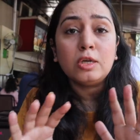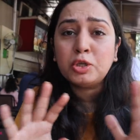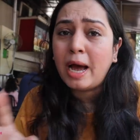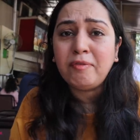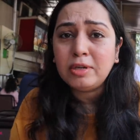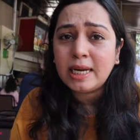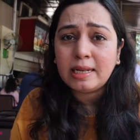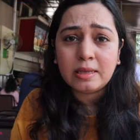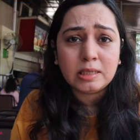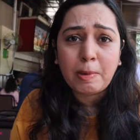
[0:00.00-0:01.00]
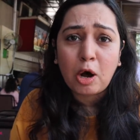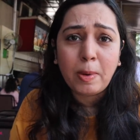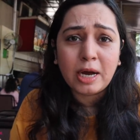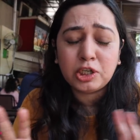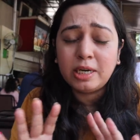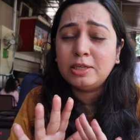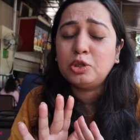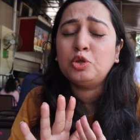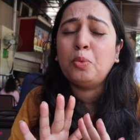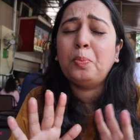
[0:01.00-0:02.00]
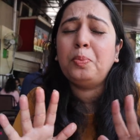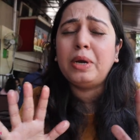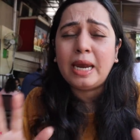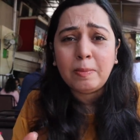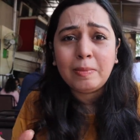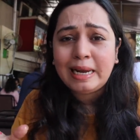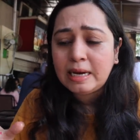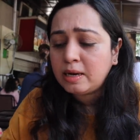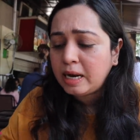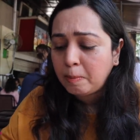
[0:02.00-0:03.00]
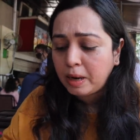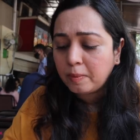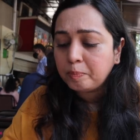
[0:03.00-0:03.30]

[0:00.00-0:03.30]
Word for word: So I have to say that this Pav Bhaji is supremely creamy.